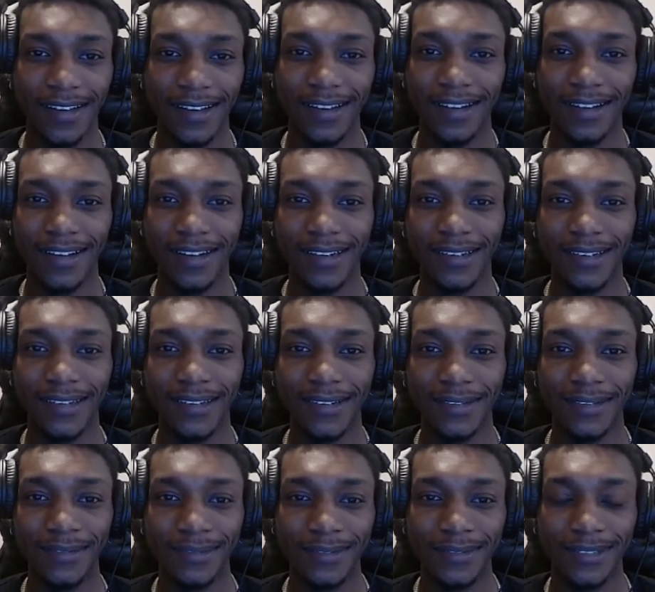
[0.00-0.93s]

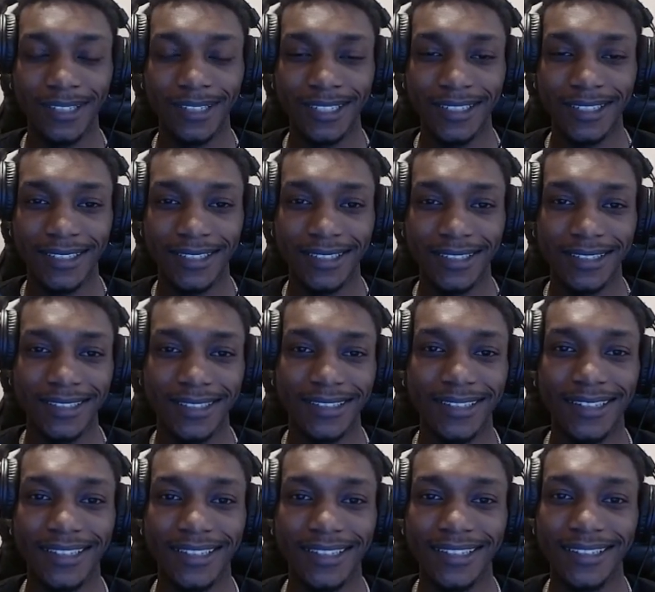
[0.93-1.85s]
Alright,
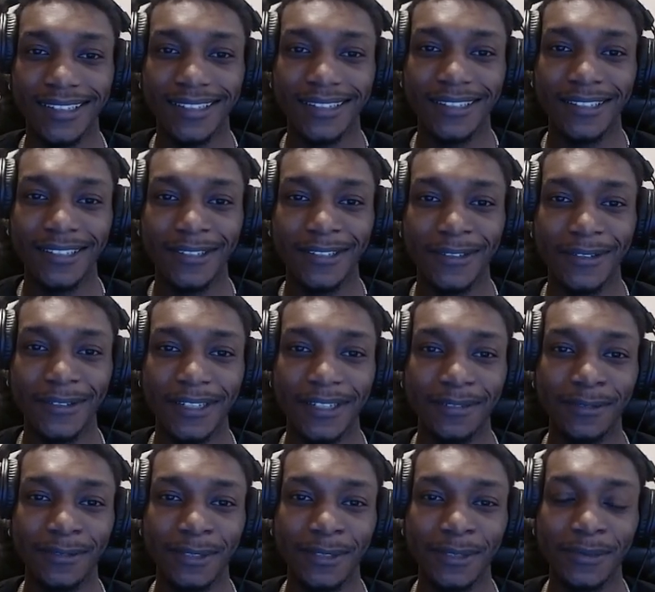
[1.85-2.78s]
hello
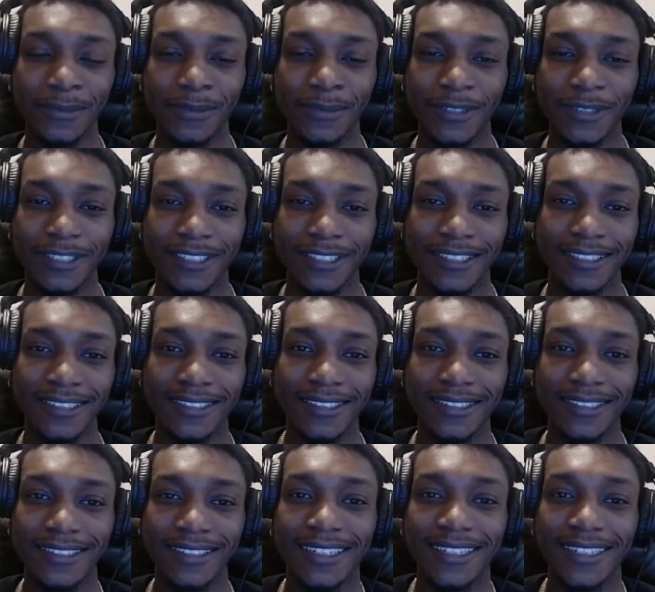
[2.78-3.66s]
everyone.